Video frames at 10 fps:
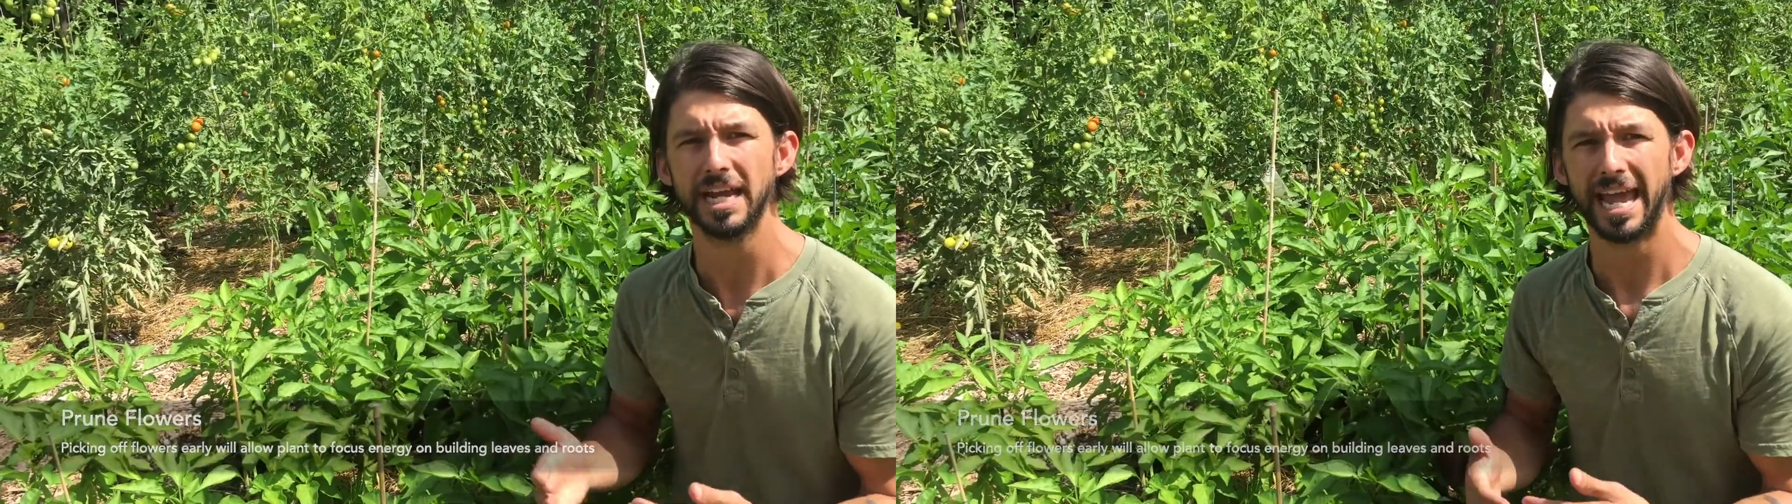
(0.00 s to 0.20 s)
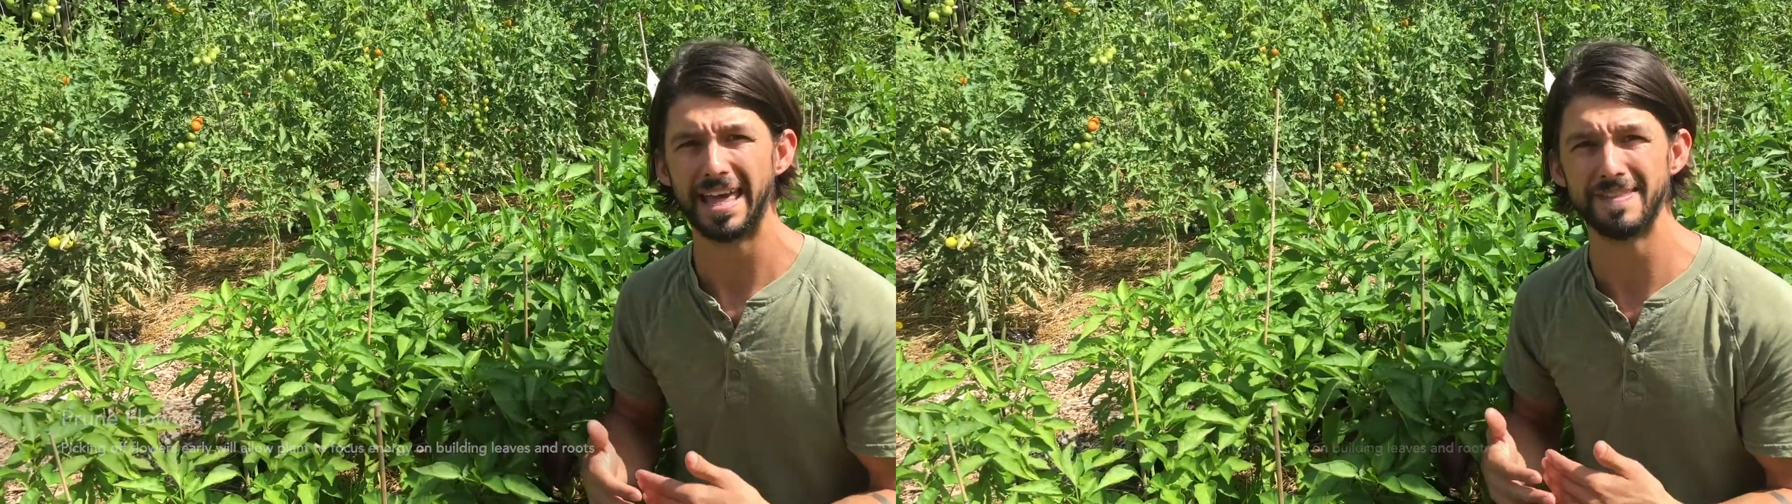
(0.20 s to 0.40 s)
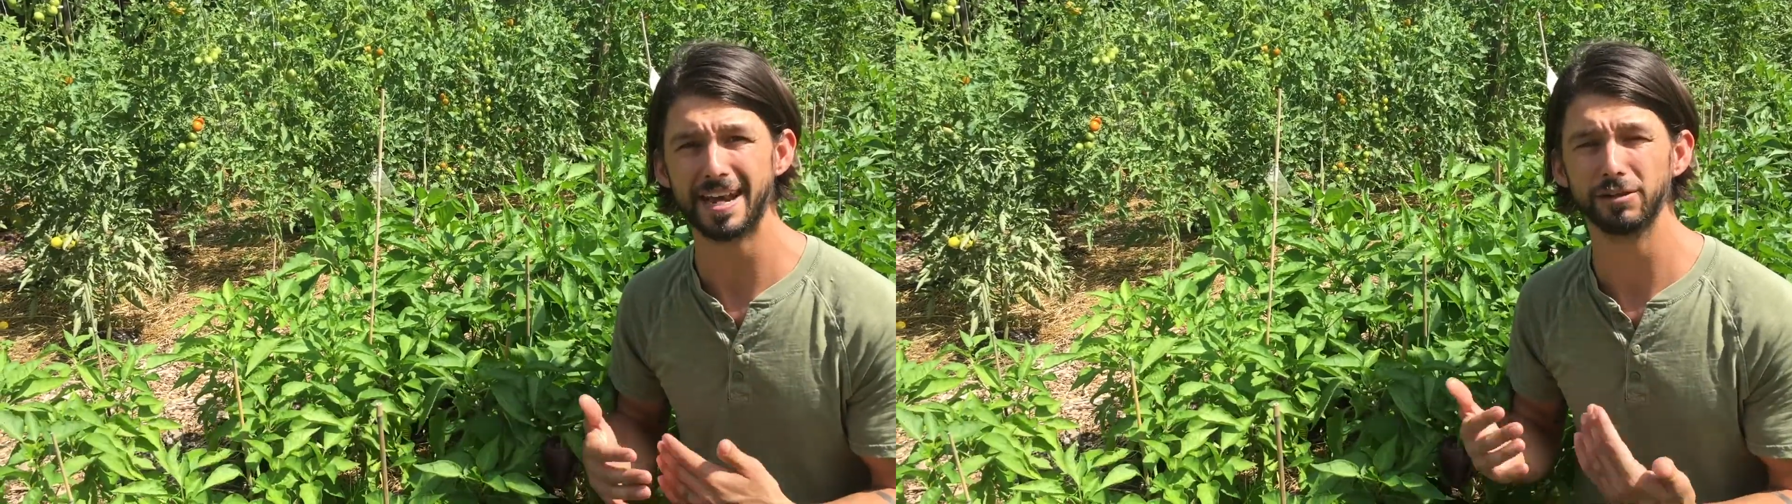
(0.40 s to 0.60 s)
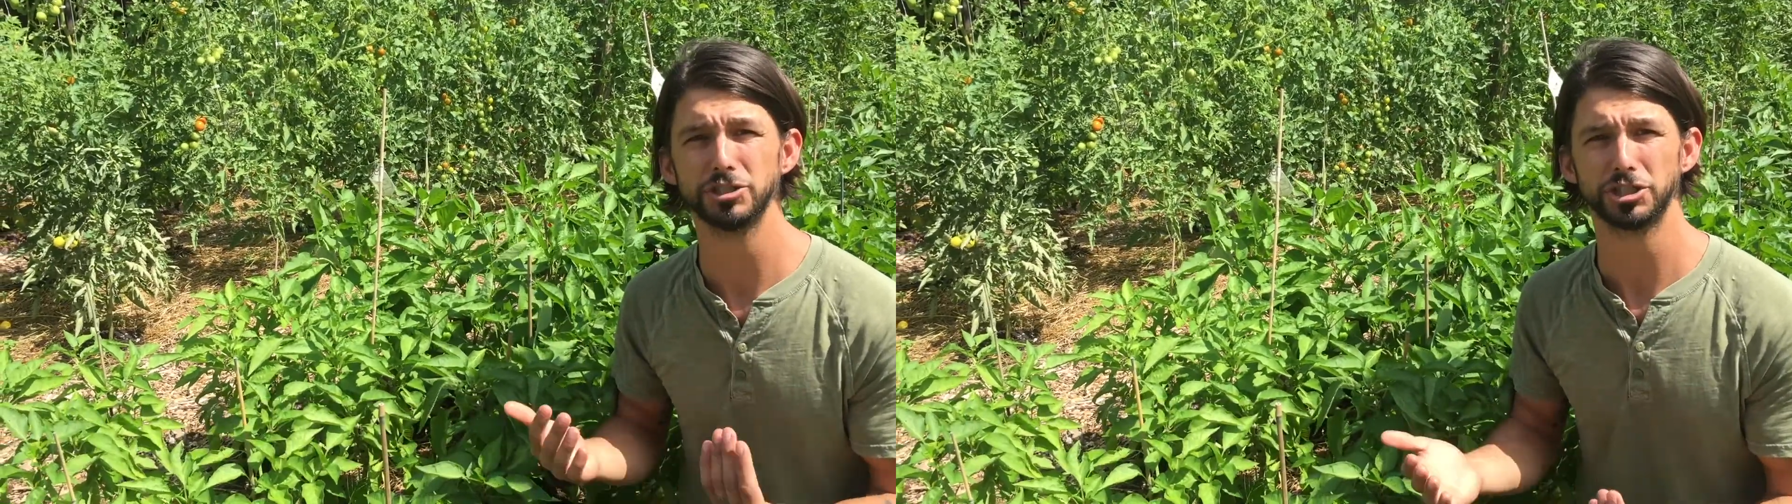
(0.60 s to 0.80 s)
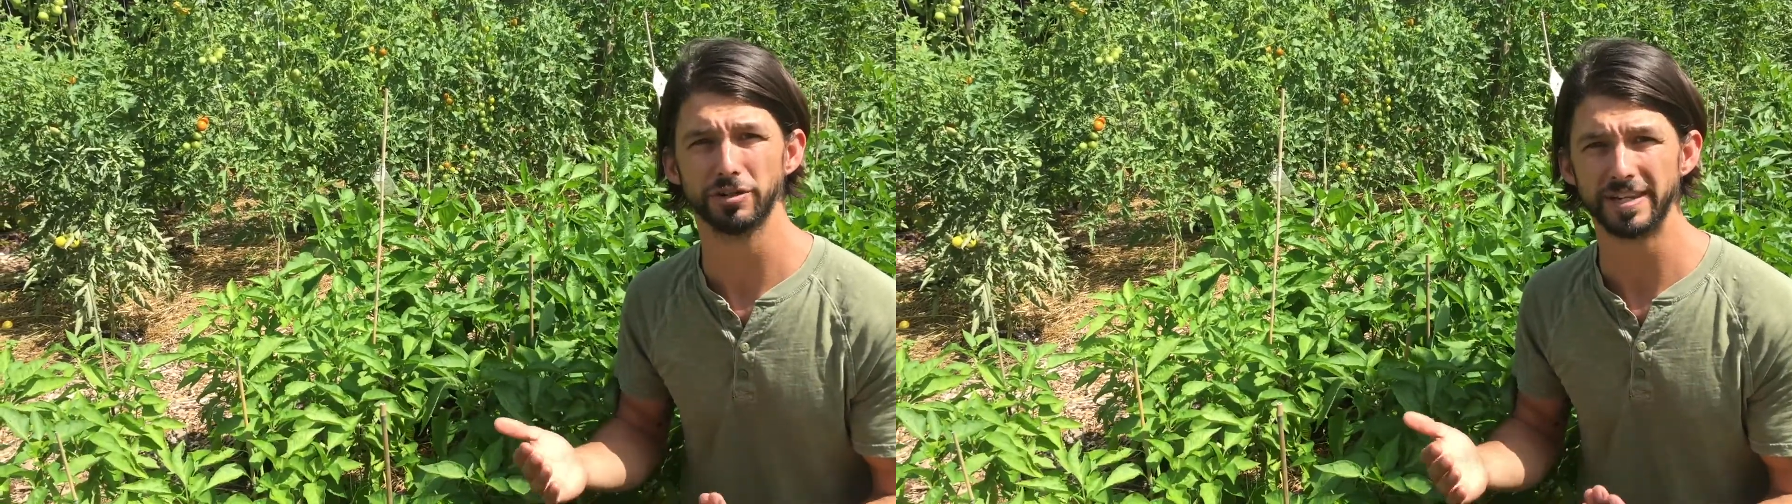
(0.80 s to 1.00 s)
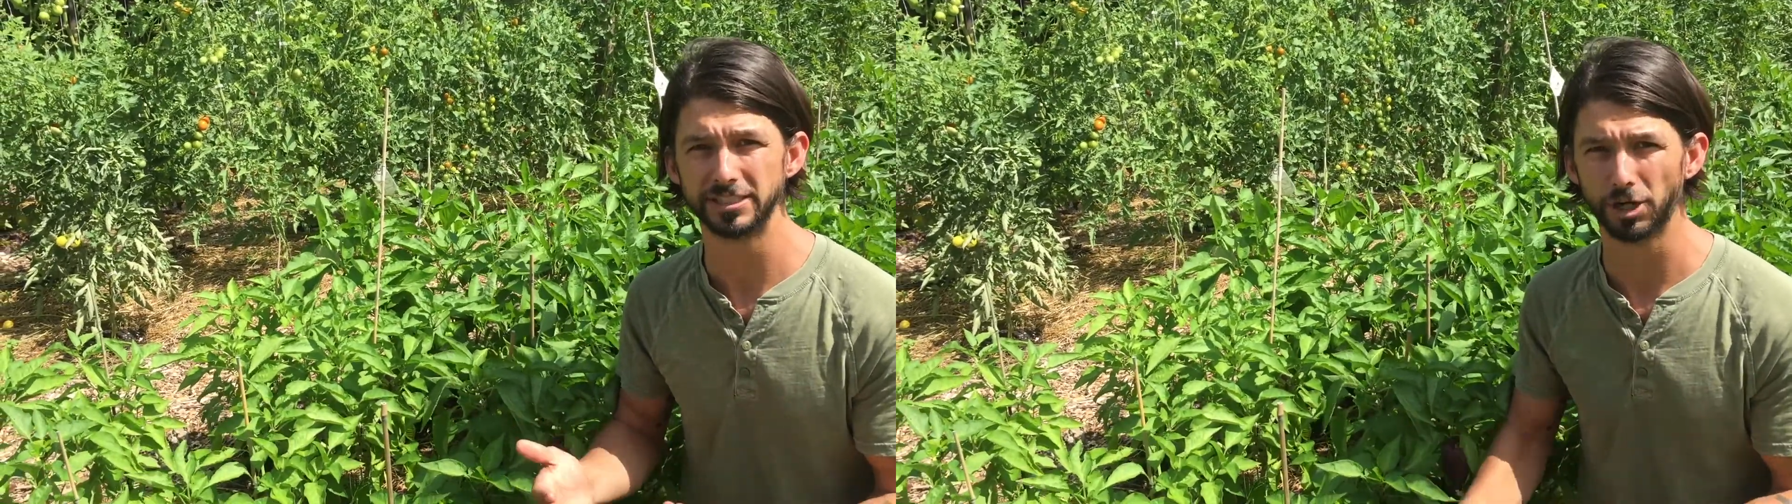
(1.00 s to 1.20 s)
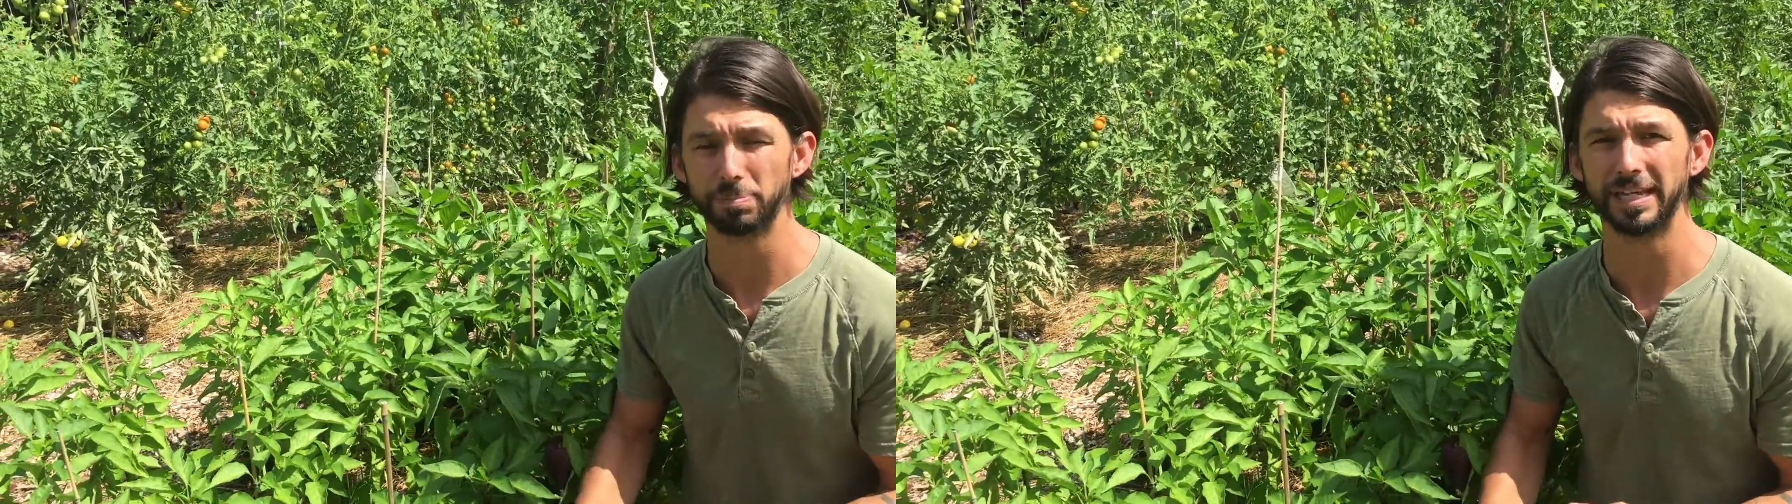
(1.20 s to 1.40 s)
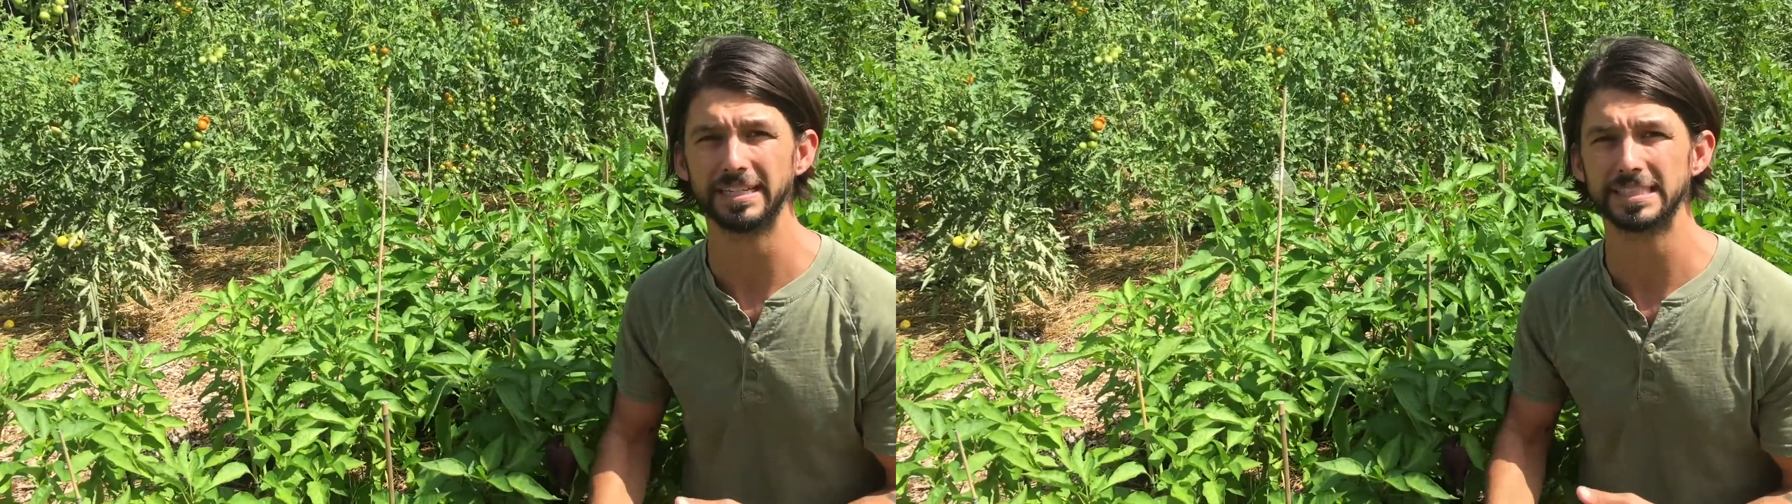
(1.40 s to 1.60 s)
and that'll ensure that as our
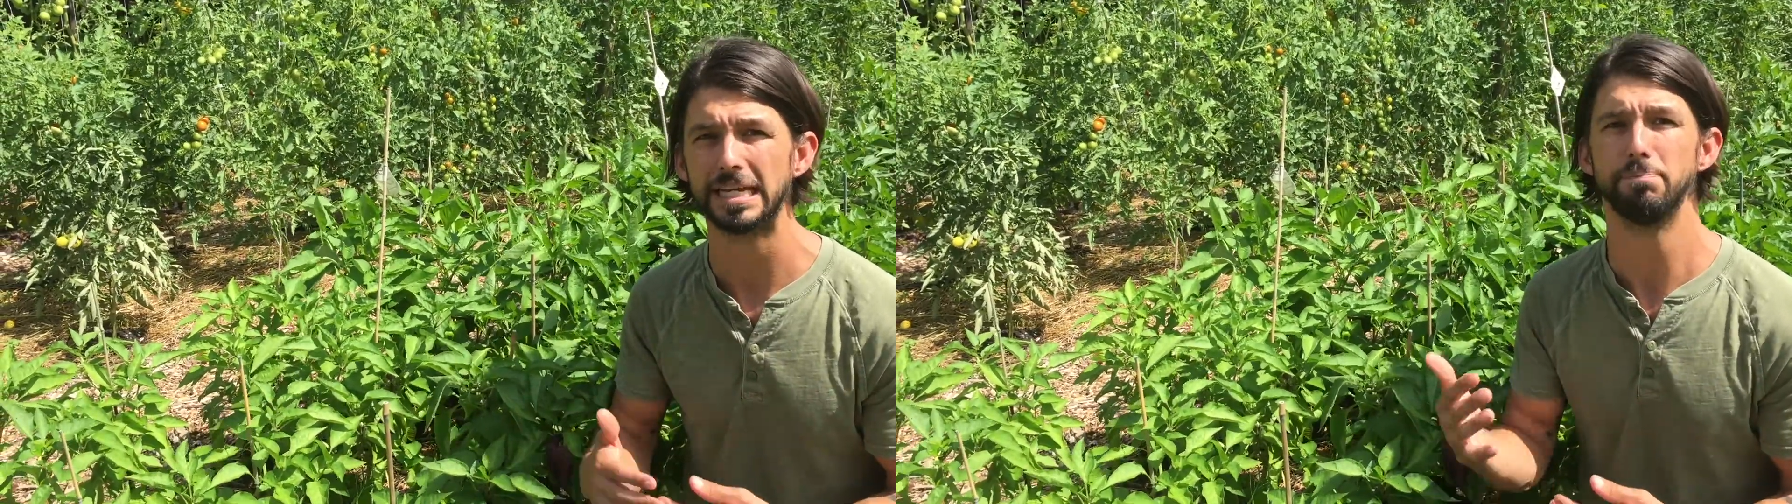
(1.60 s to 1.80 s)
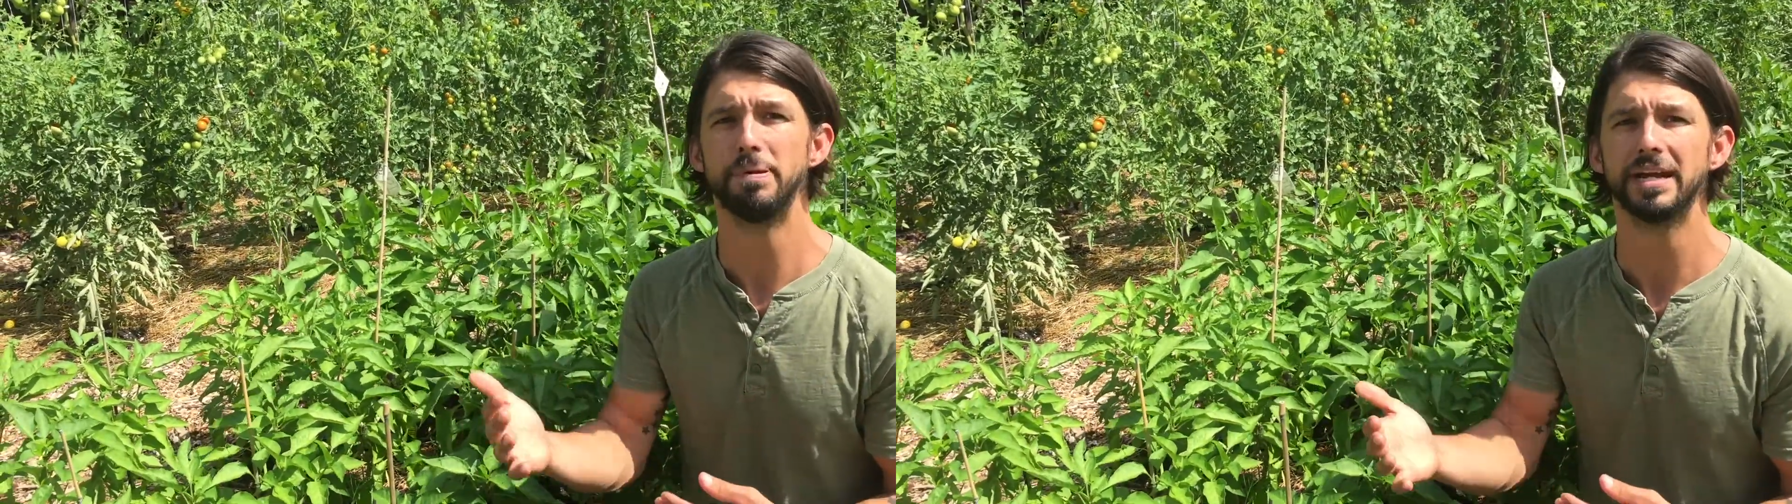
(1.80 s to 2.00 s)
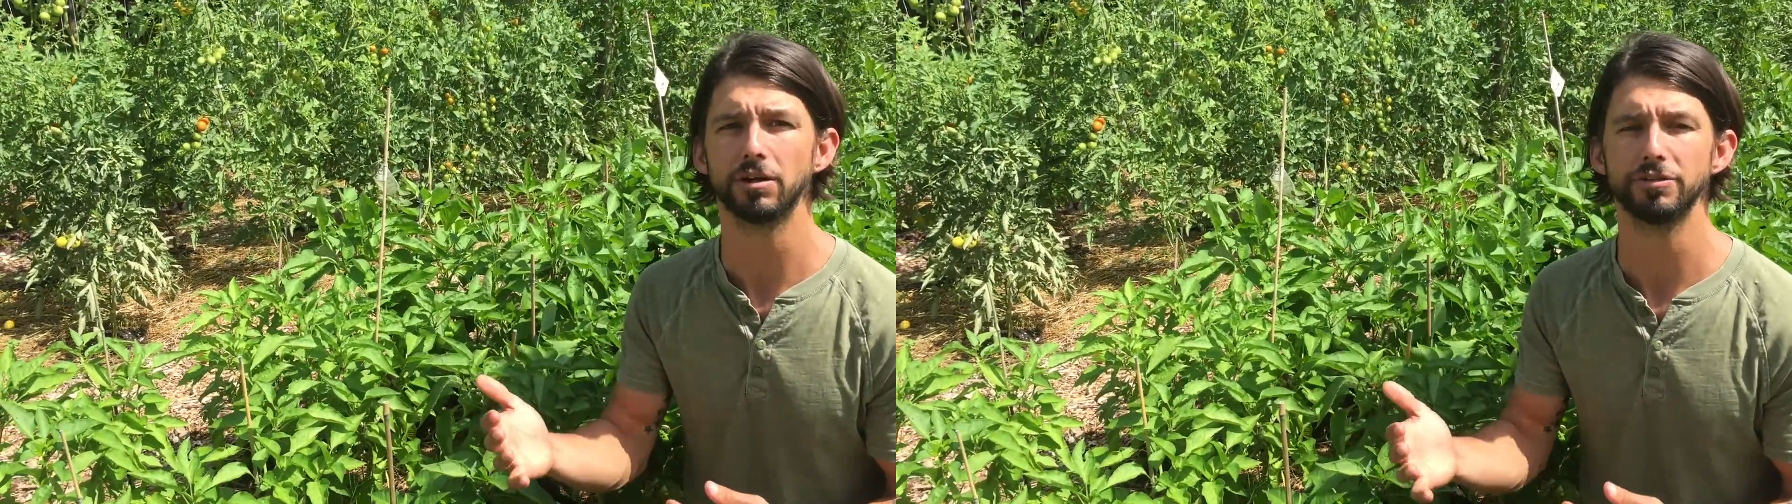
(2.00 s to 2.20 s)
plants get bigger,